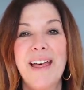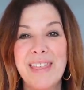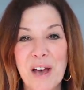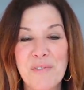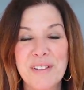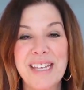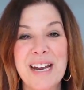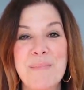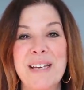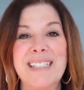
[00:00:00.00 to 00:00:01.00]
The outfit that
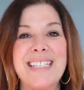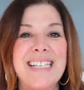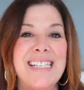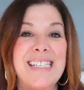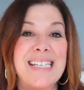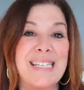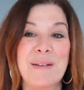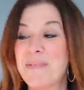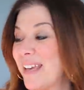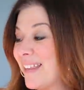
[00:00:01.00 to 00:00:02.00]
I picked is
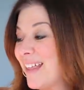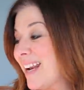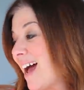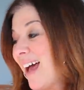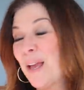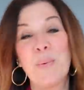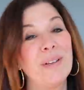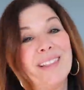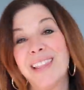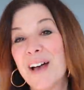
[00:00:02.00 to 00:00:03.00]
something that I
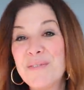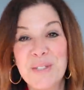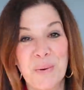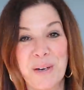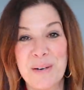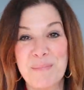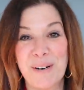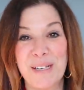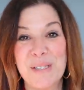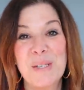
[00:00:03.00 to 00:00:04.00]
would love to wear to
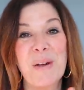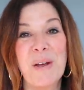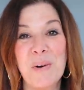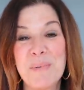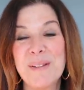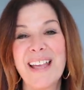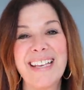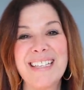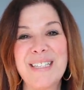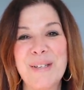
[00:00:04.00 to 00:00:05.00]
brunch. So I hope you
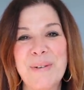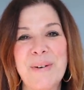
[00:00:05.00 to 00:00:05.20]
like it too.